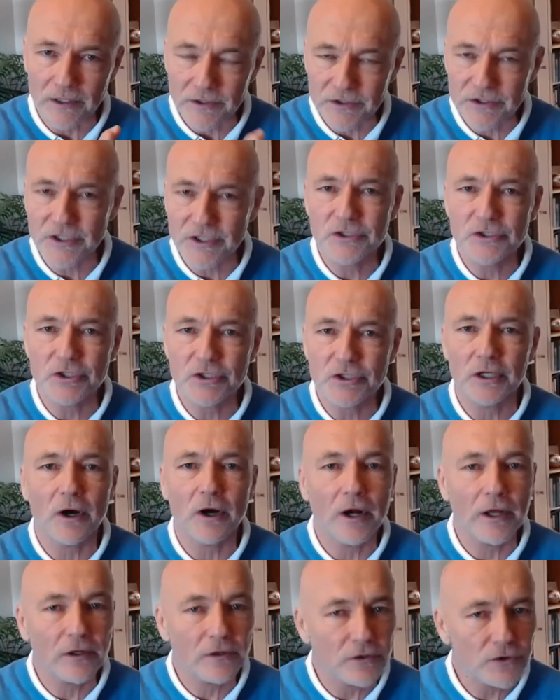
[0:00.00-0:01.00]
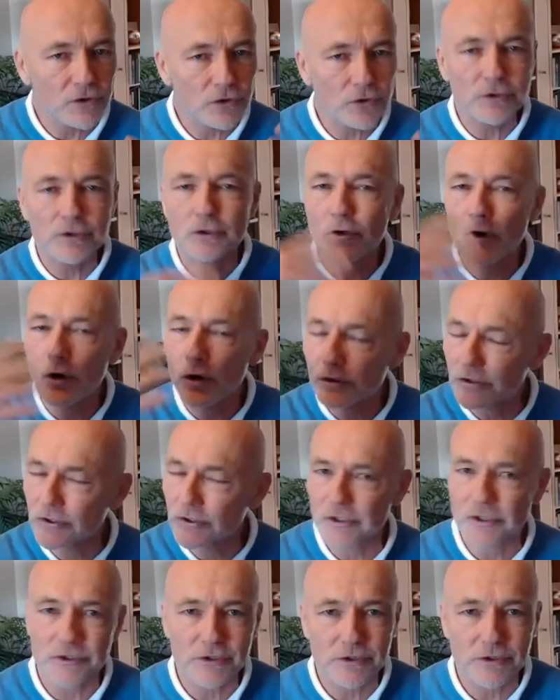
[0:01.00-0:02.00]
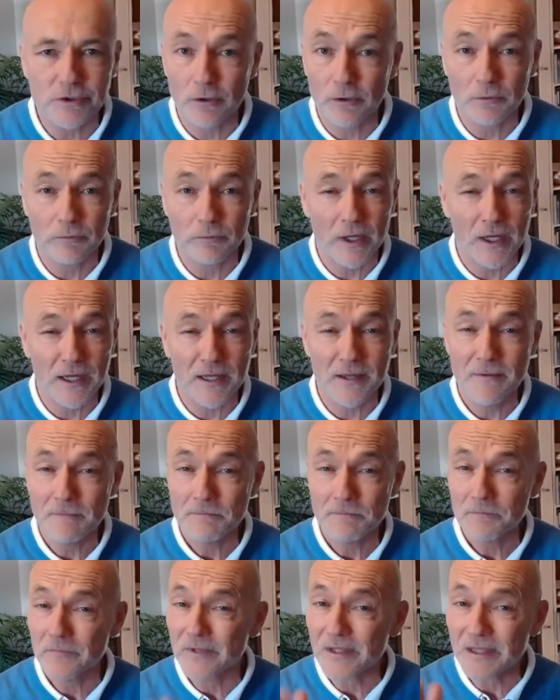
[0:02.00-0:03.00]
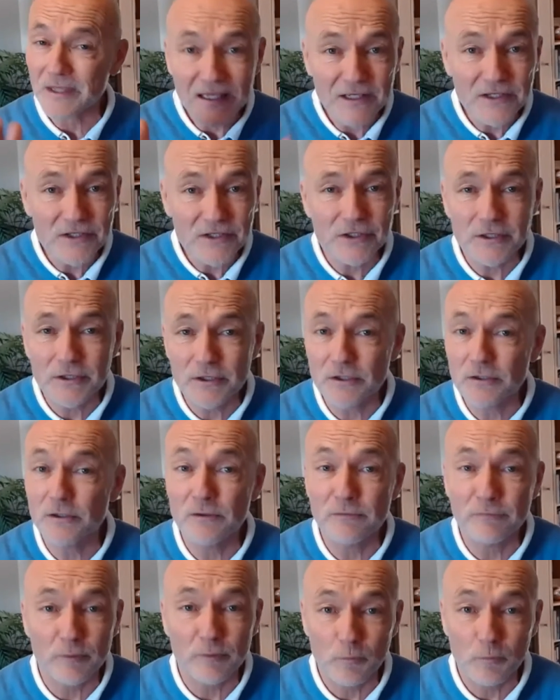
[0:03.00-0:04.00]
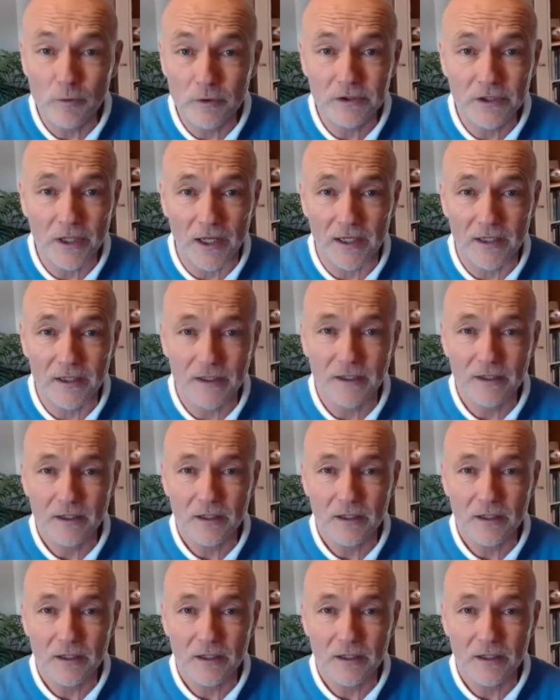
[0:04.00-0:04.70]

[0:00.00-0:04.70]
teaching, or I could just talk to Jesus all the way. Easy to do for one day.